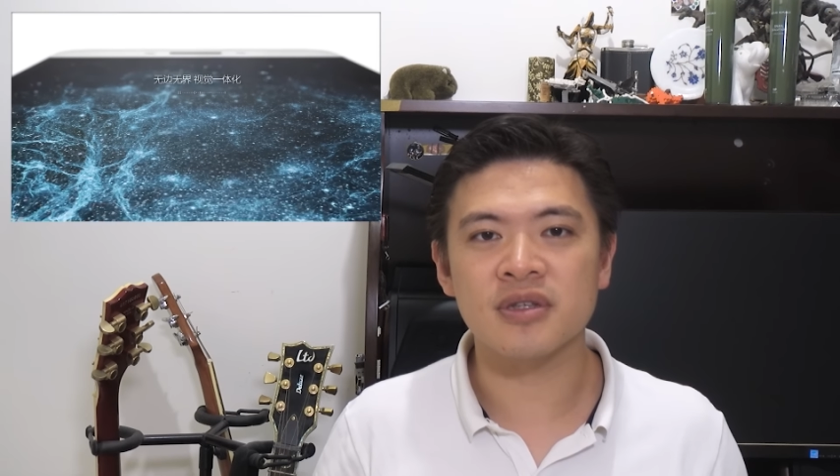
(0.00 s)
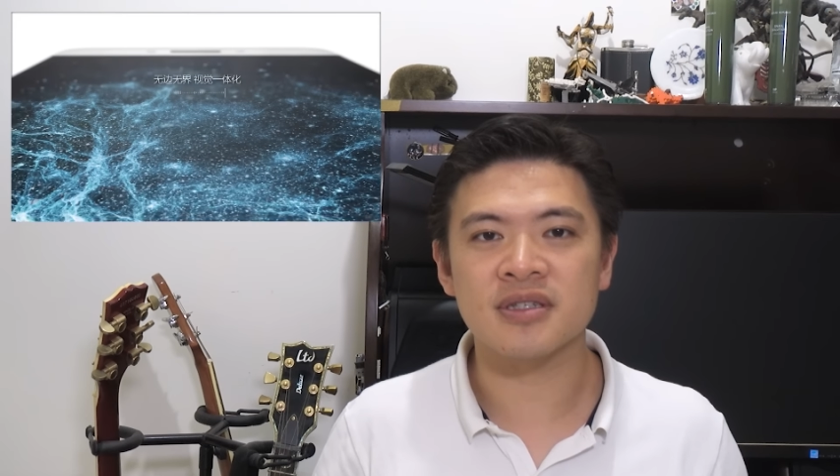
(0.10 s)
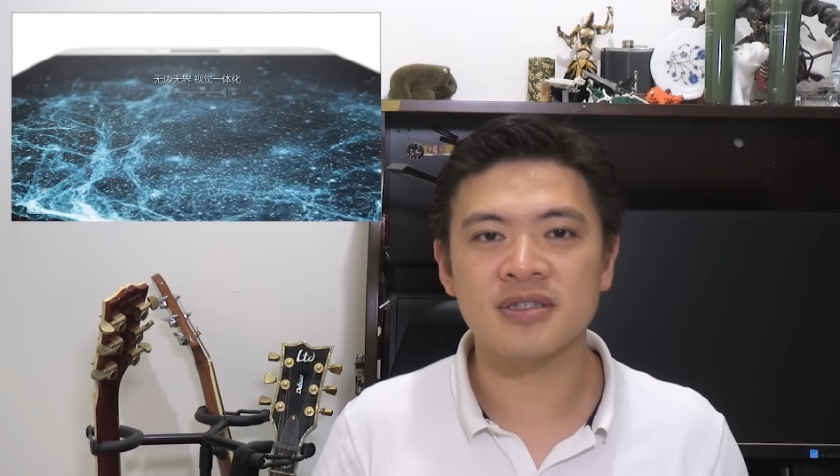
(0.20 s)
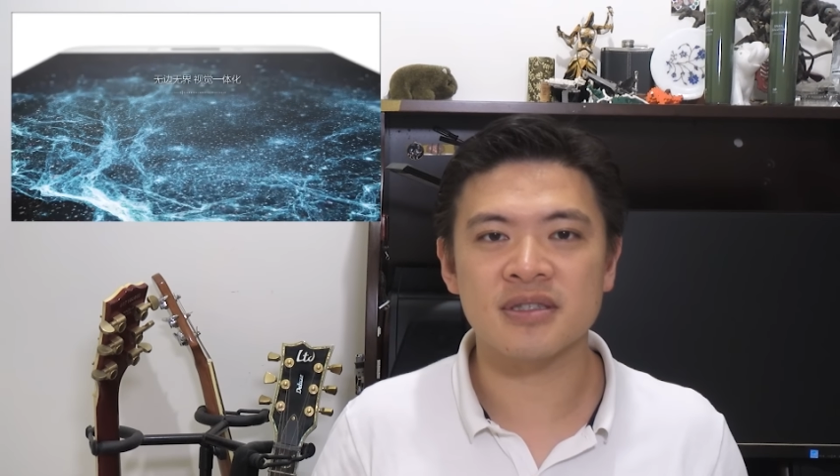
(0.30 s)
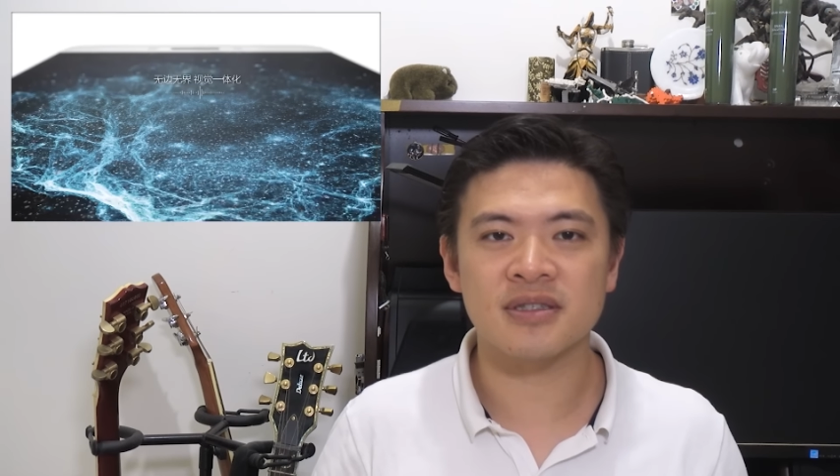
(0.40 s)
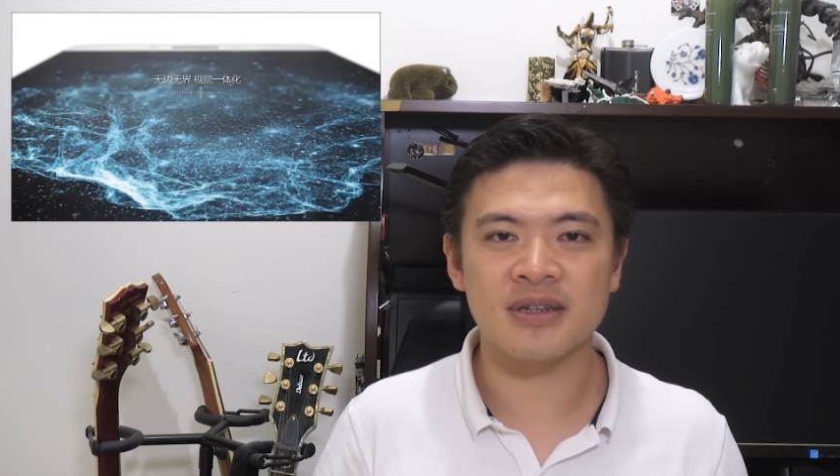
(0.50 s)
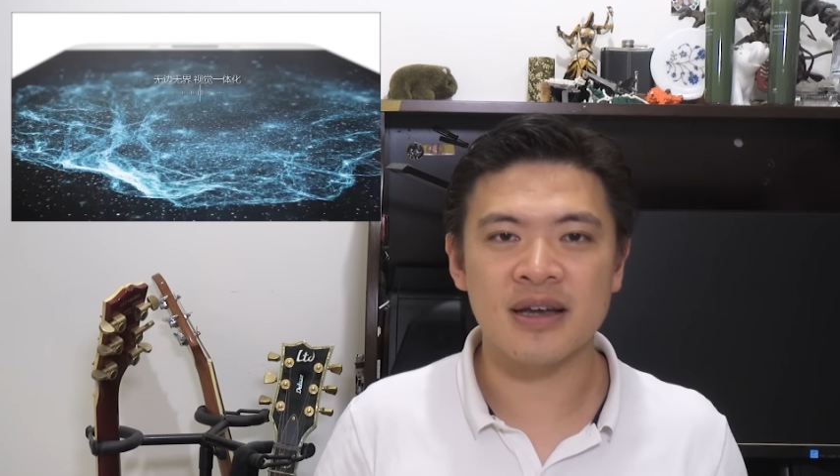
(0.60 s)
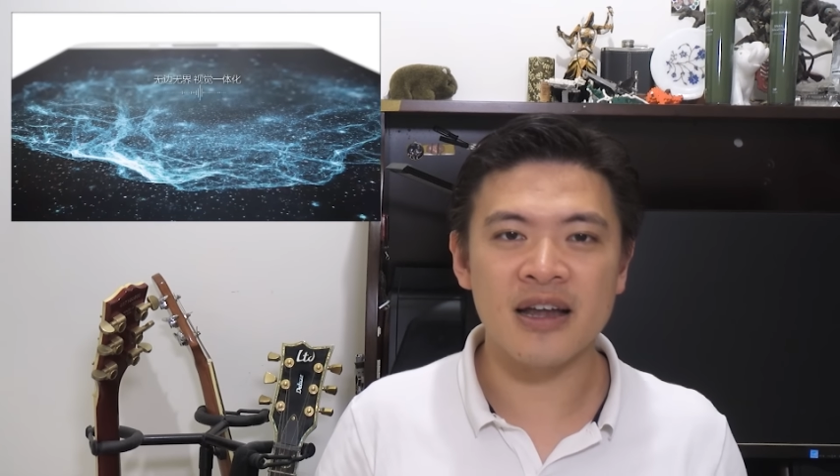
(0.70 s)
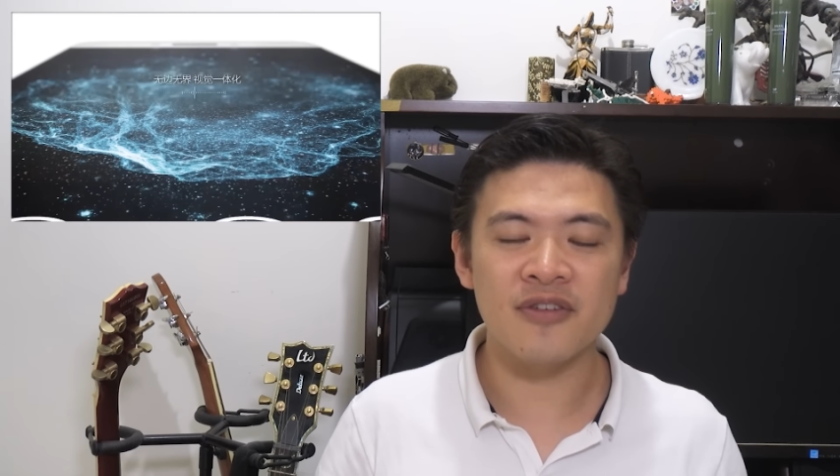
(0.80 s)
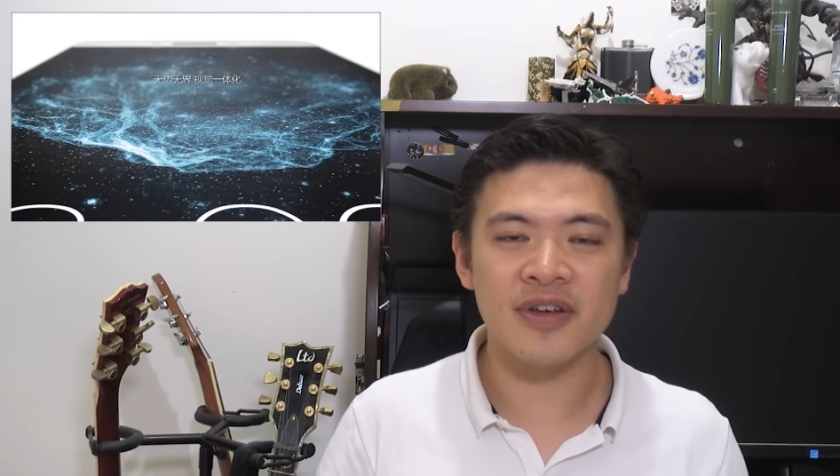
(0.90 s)
this is
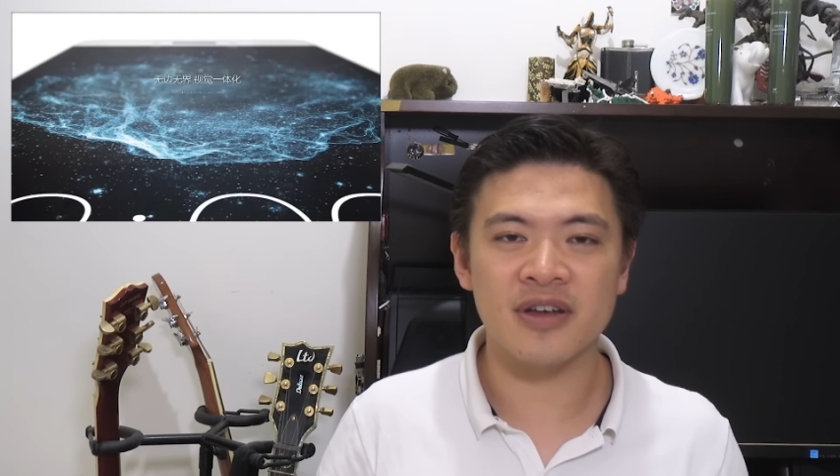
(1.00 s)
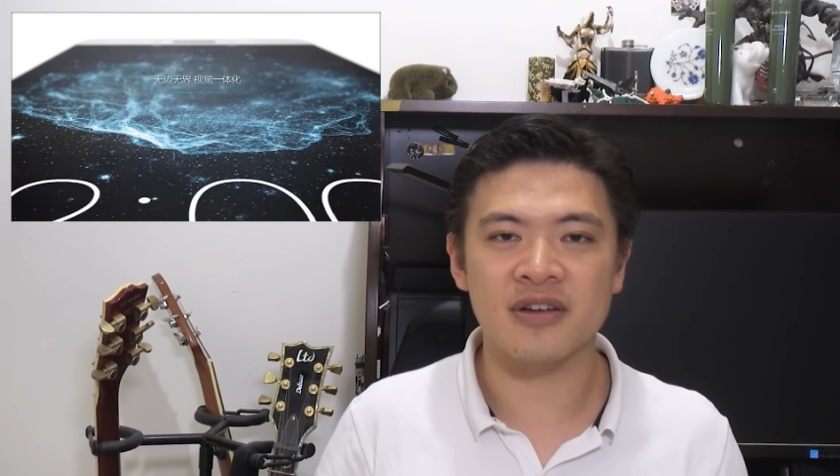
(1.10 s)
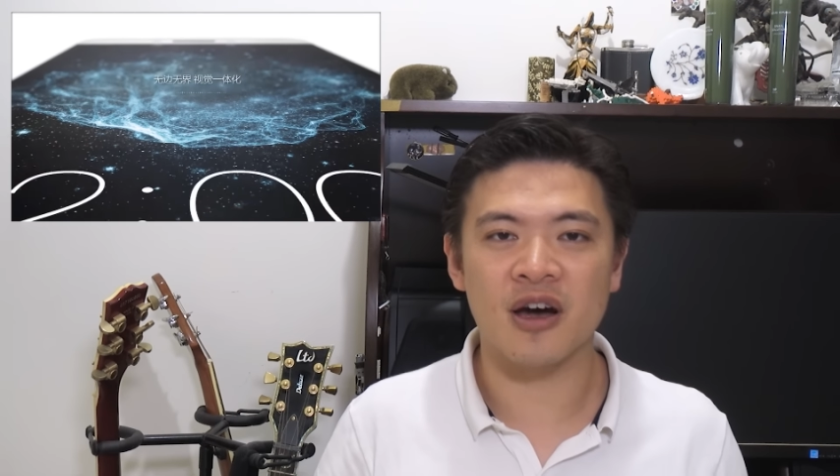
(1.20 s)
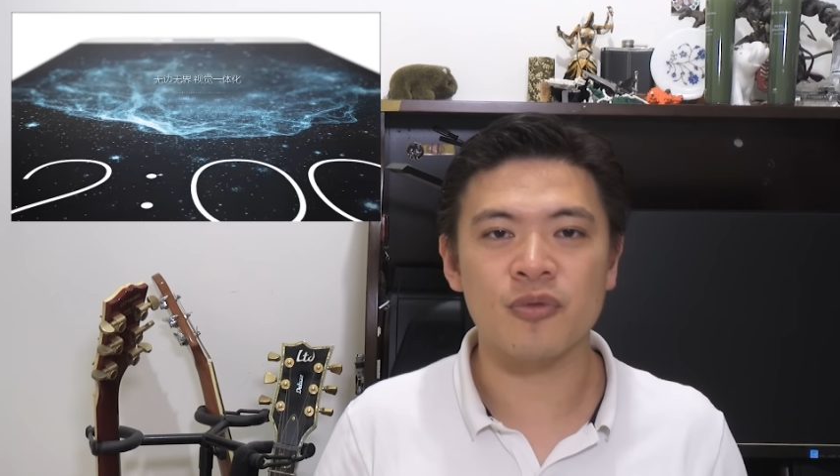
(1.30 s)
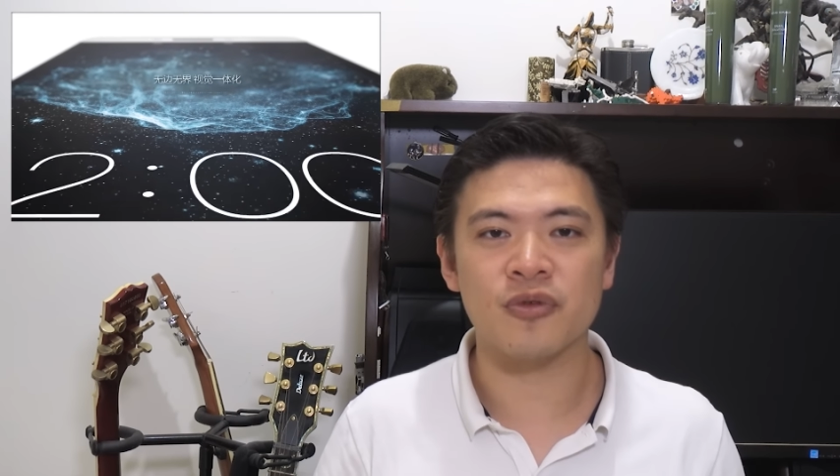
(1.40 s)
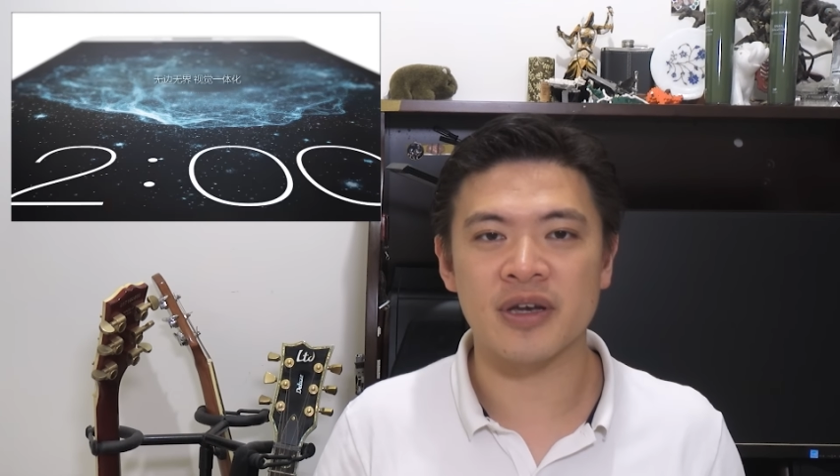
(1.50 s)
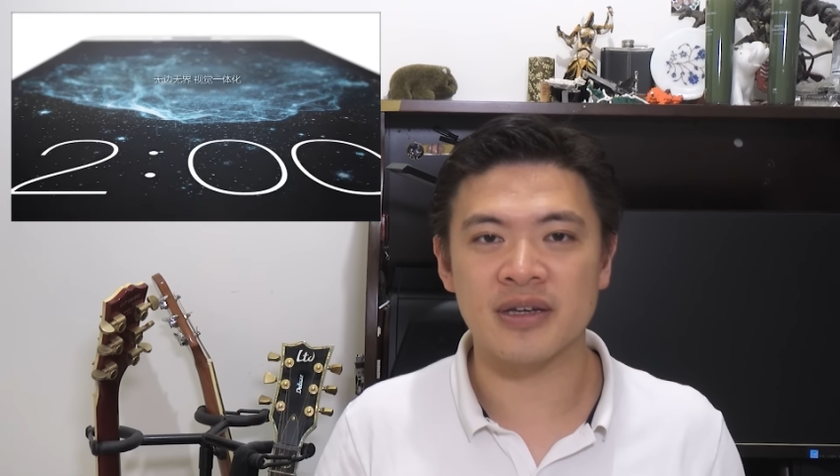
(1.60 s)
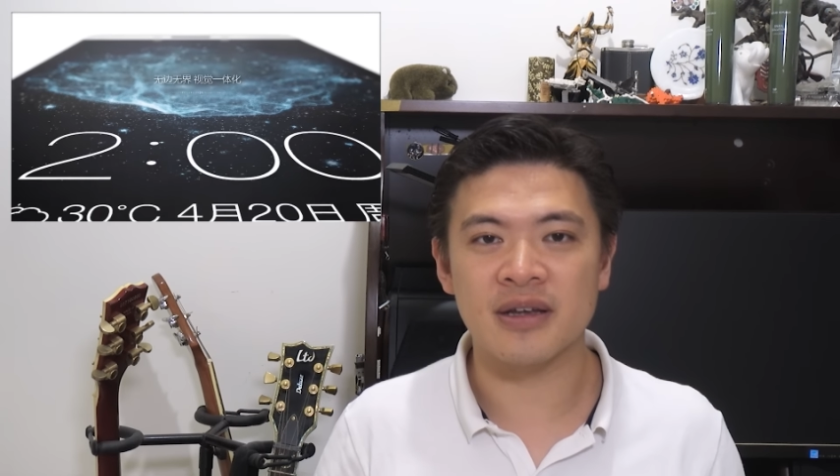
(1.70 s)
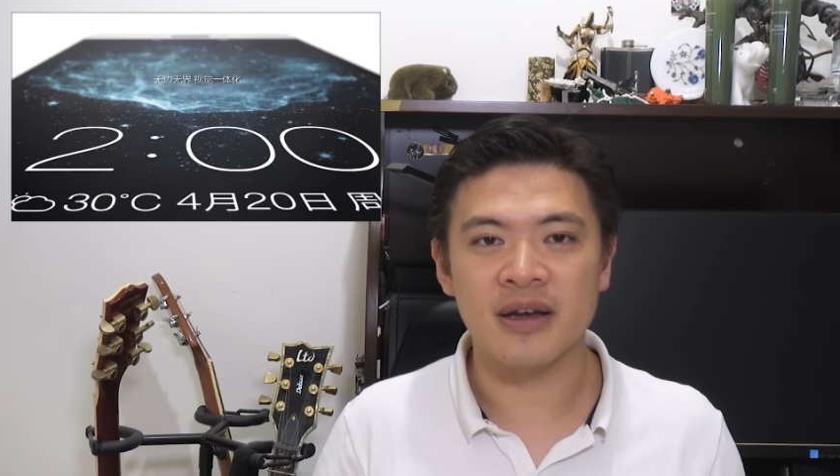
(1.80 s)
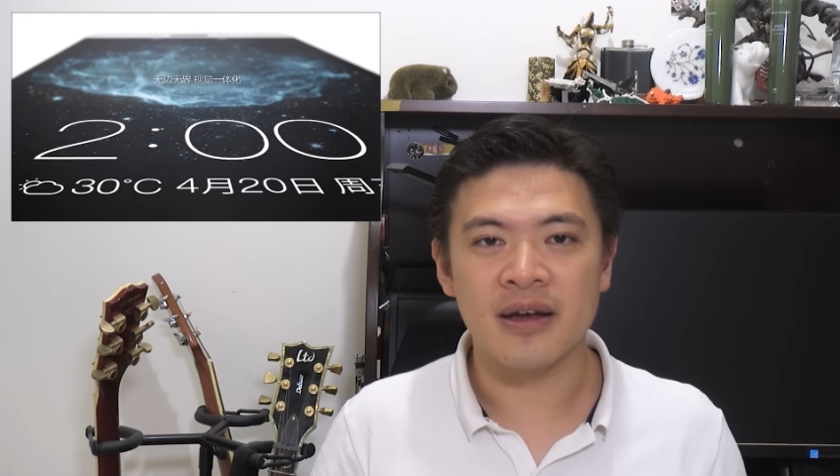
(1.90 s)
kind of like an
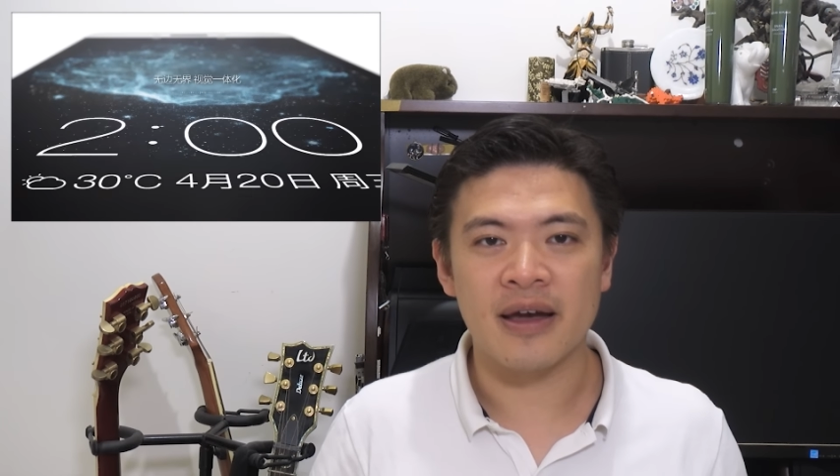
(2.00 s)
upgrade,